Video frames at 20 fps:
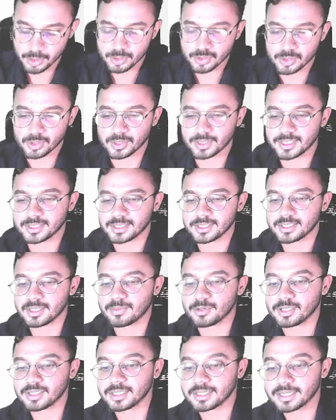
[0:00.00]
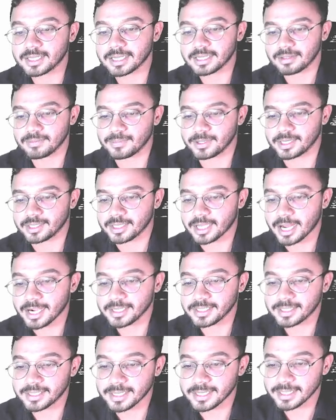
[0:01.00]
so this is about Gilbert.
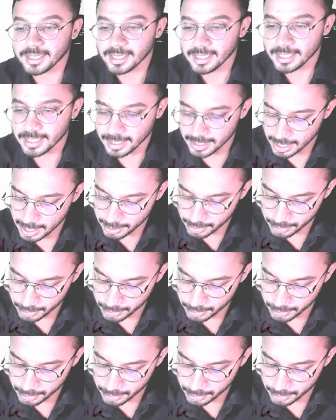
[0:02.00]
And Kriegel-Nagar,